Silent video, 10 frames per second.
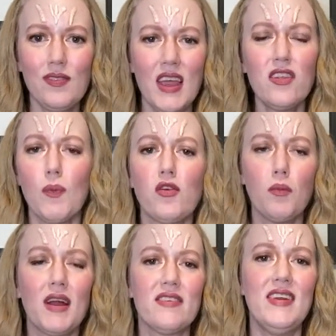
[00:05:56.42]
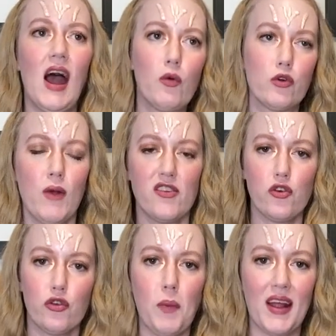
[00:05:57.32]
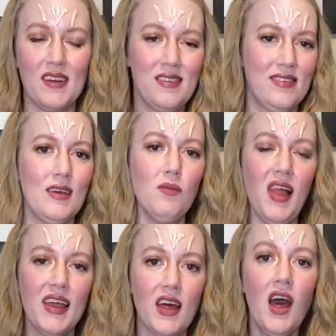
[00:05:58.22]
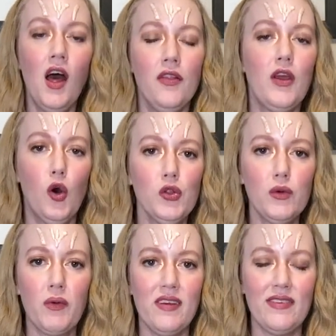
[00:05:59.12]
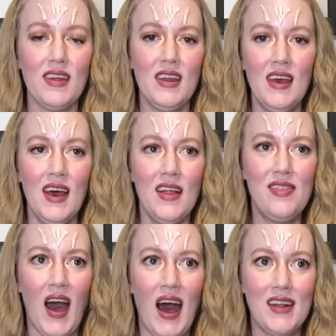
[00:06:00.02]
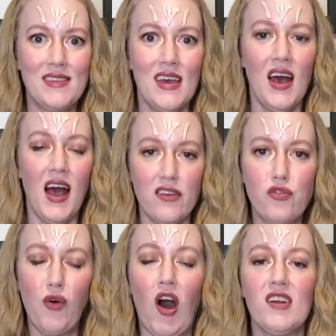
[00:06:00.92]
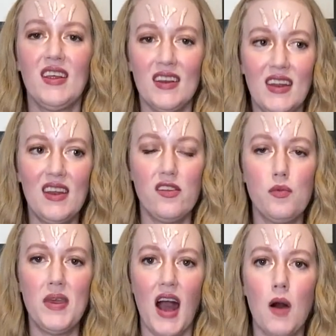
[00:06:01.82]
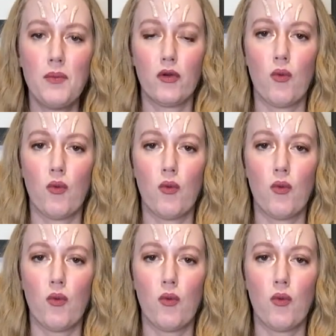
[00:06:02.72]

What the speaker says: Especially because now in retrospect, it seemed like the only reason that Esfandia needed to be up and